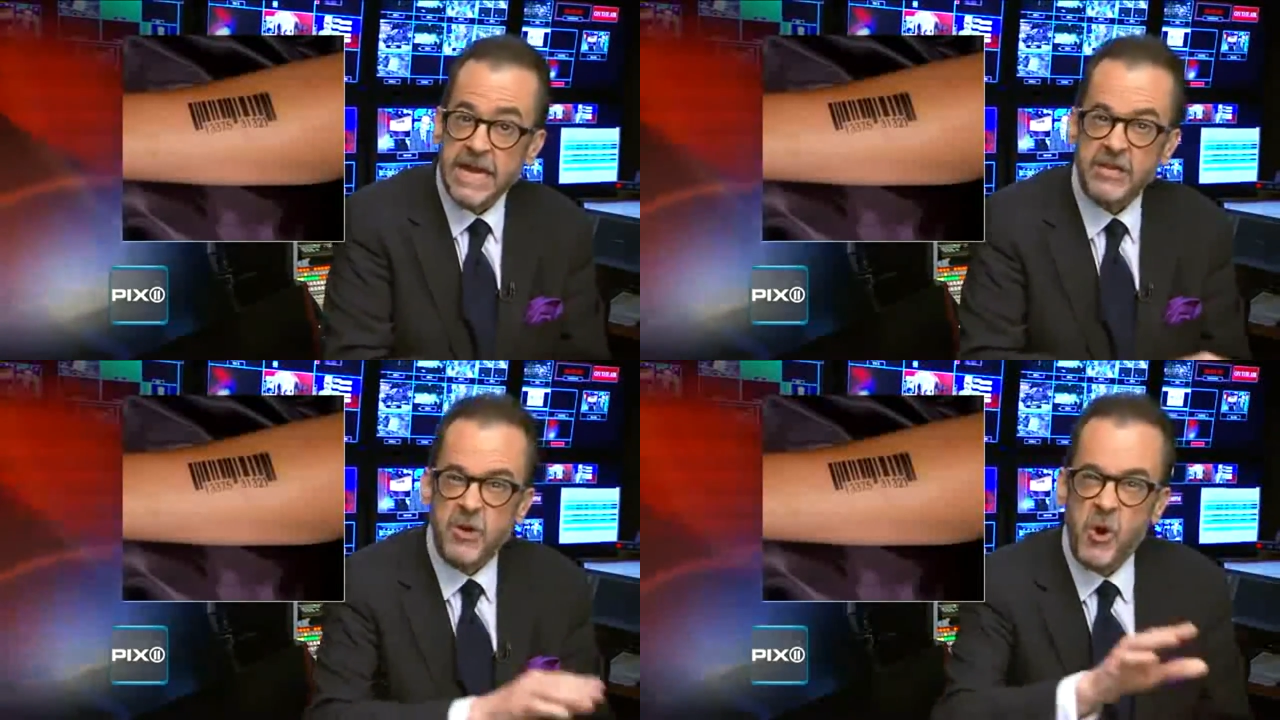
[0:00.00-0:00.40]

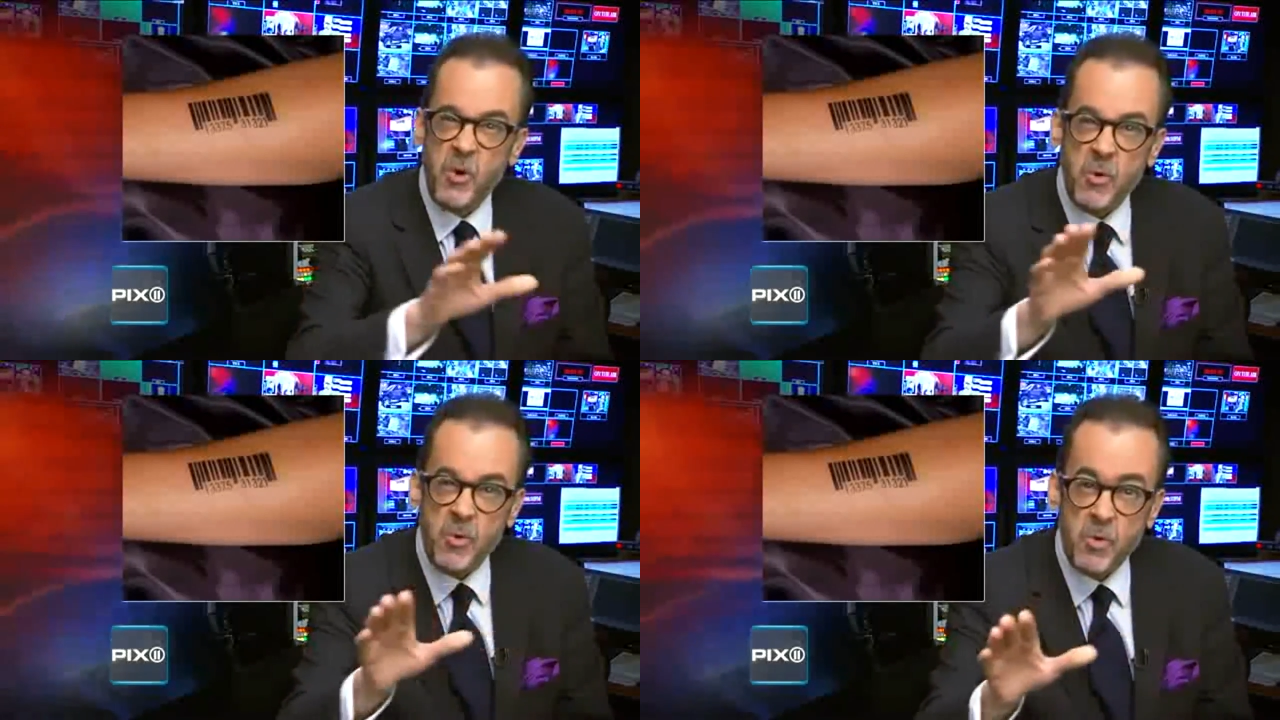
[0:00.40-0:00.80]
It's
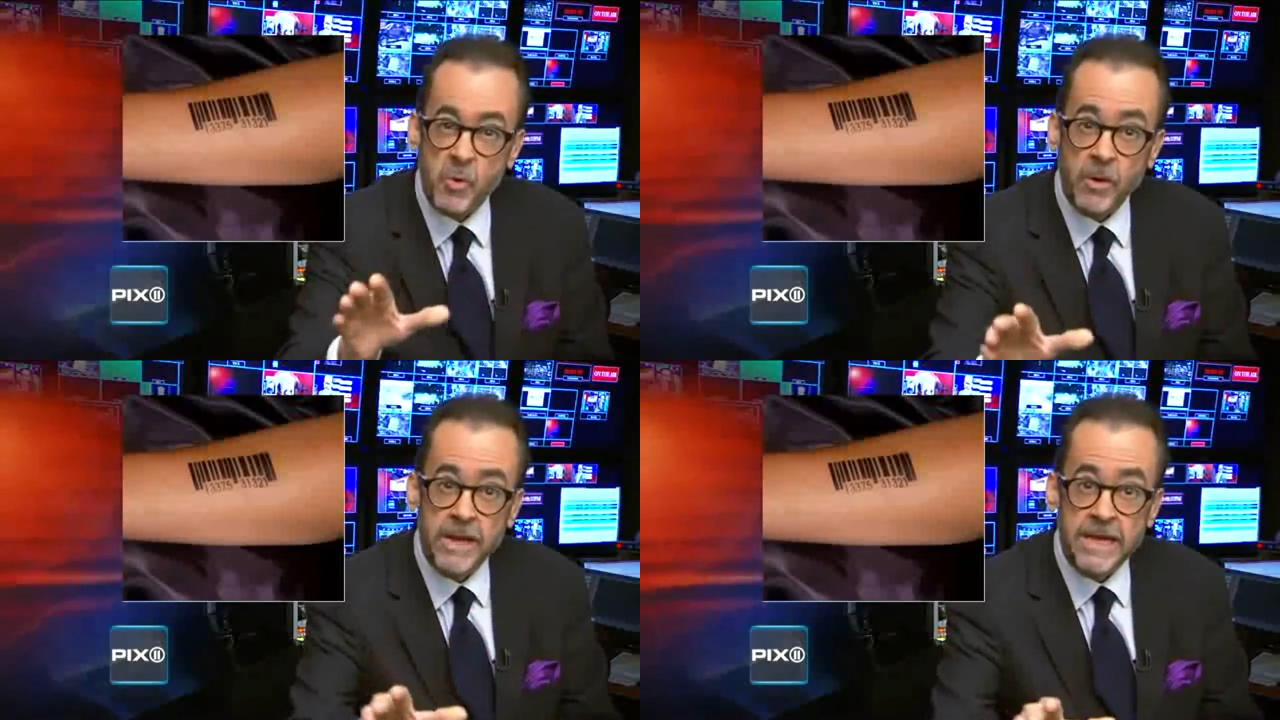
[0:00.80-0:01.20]

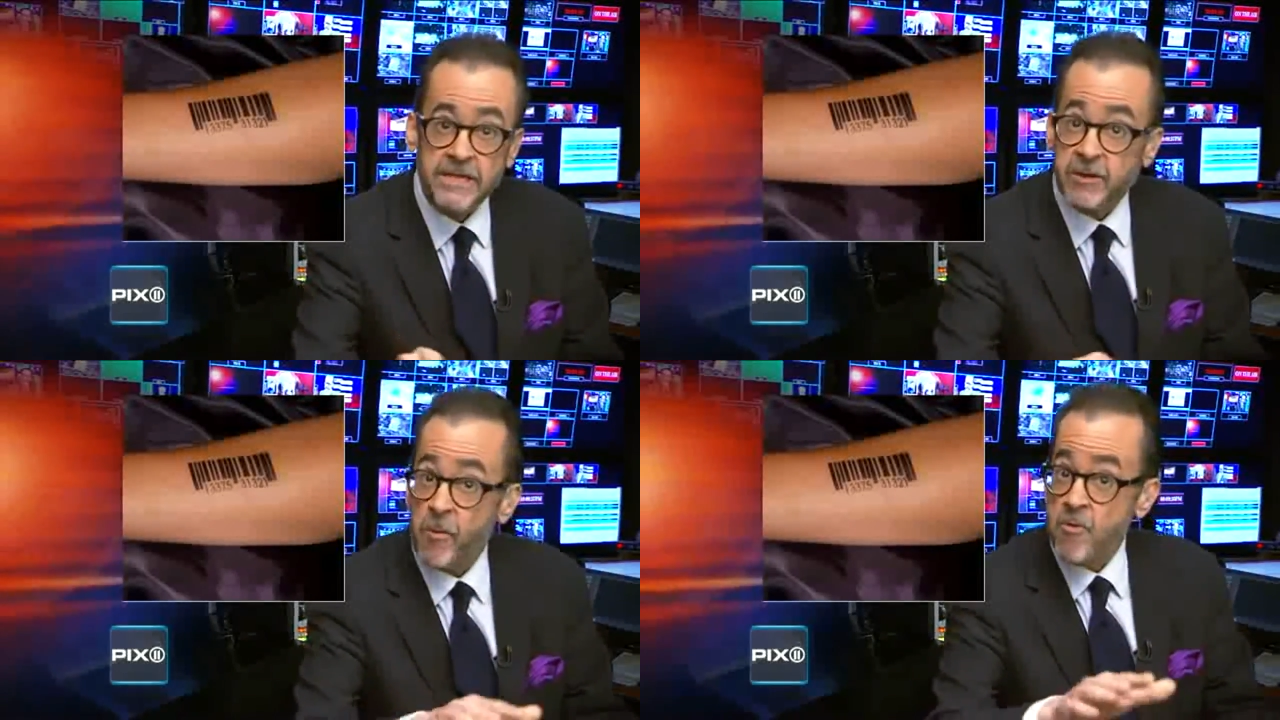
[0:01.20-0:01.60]
cool.
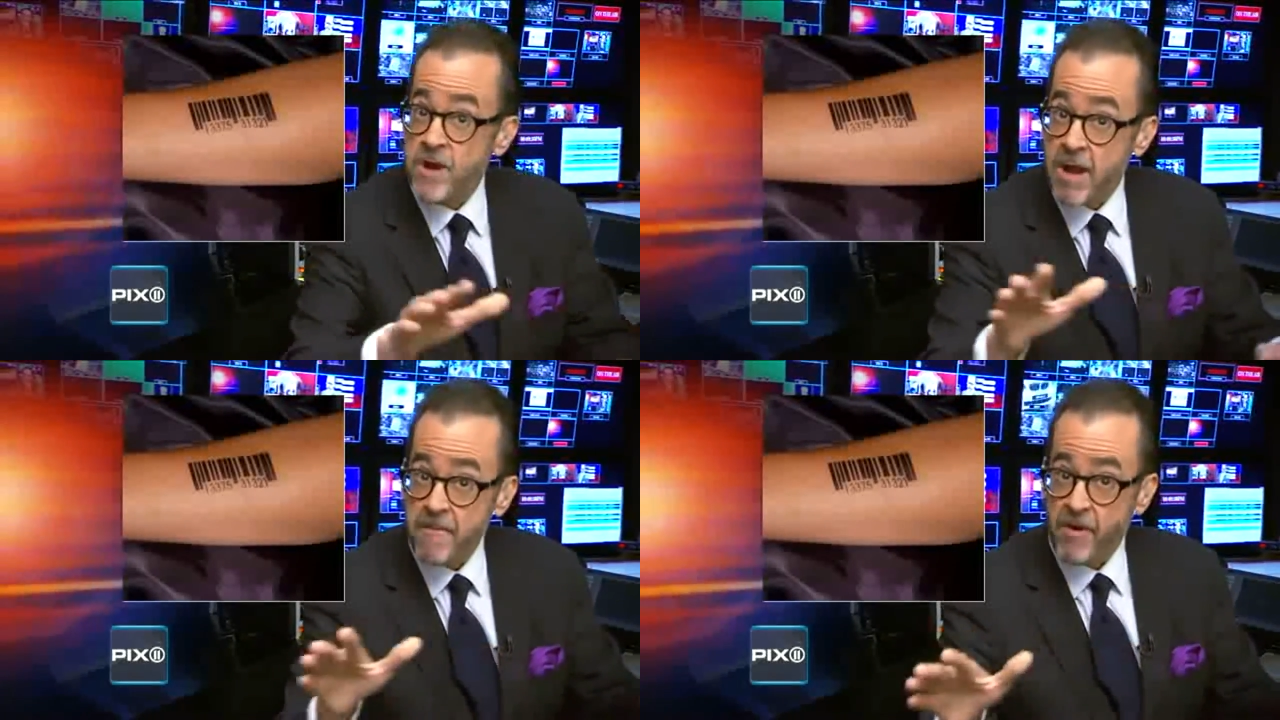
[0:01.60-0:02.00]
It's their own
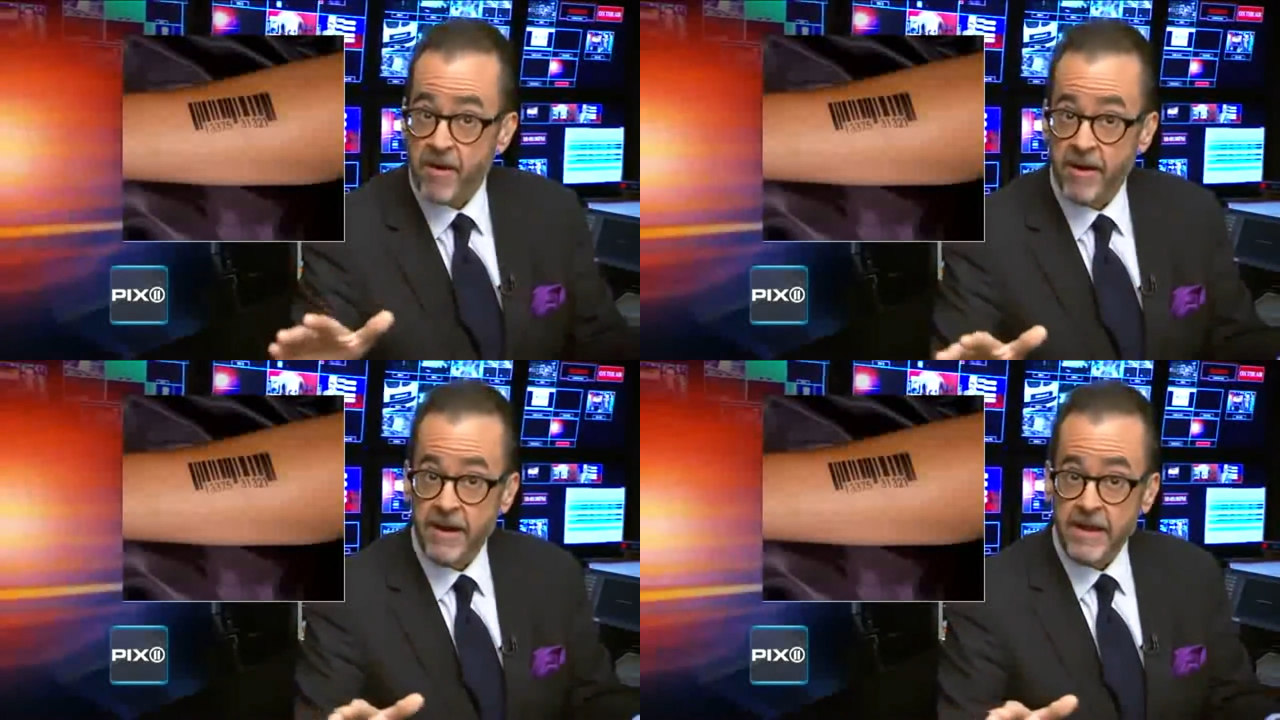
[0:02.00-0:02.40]
number.